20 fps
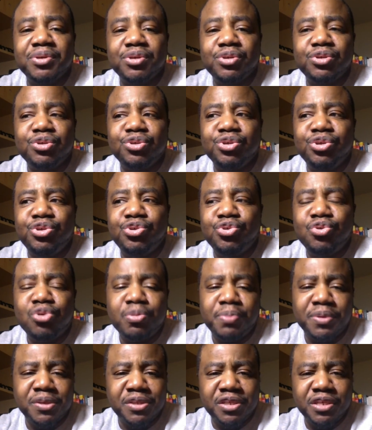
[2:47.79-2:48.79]
your
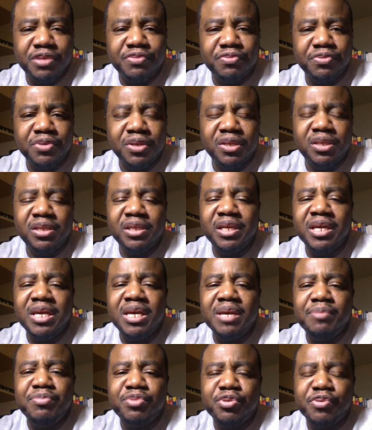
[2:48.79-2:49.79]
belief,
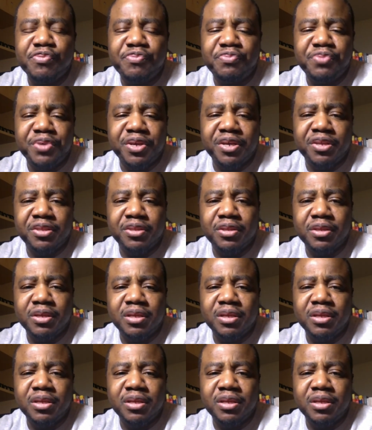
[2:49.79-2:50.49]
claim your faith,